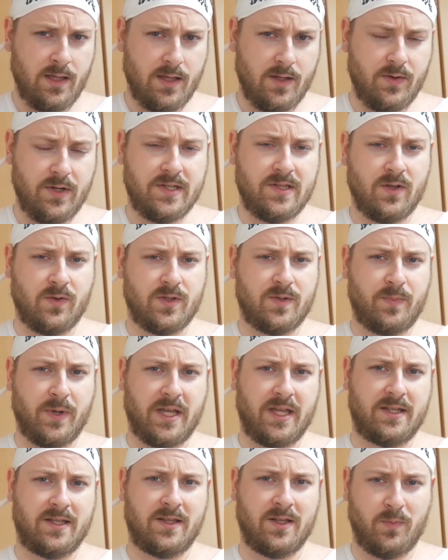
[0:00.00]
There is no
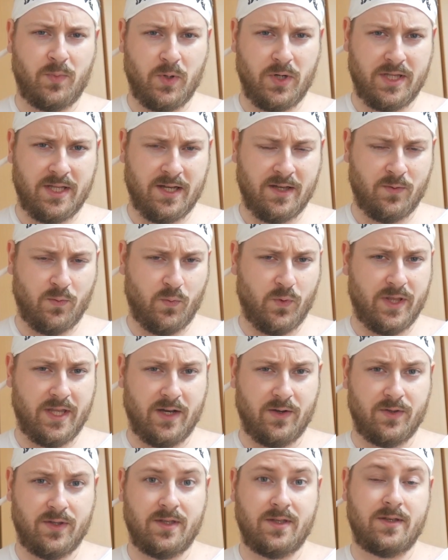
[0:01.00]
spaghetti napolitan
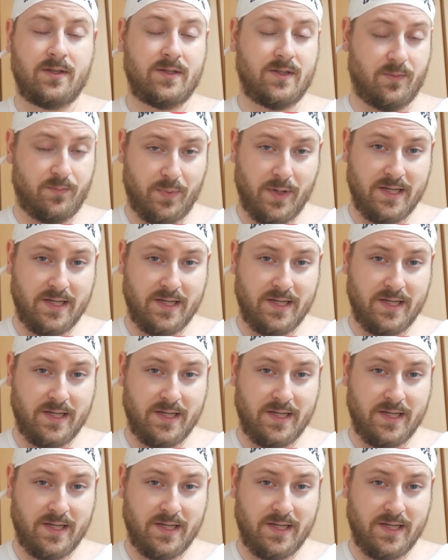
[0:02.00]
without some